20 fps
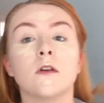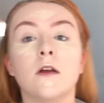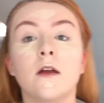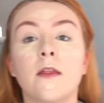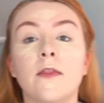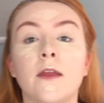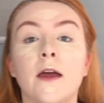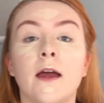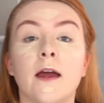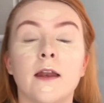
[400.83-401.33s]

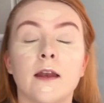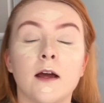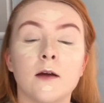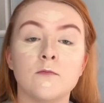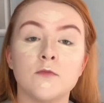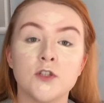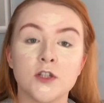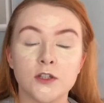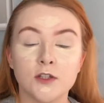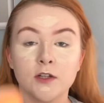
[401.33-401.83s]
And then
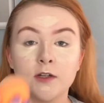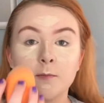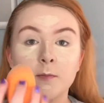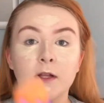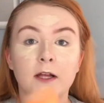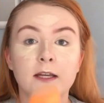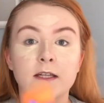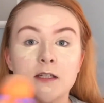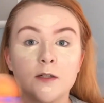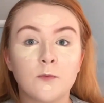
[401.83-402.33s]
I'm just gonna
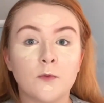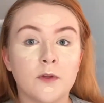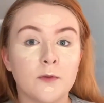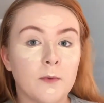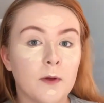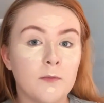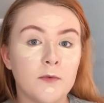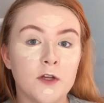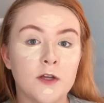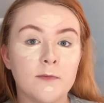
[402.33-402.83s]
blend it with
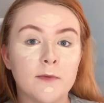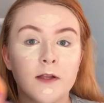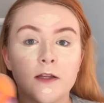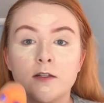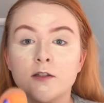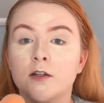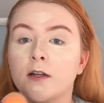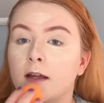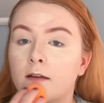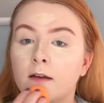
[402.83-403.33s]
my beauty
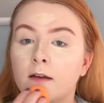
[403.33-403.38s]
blender.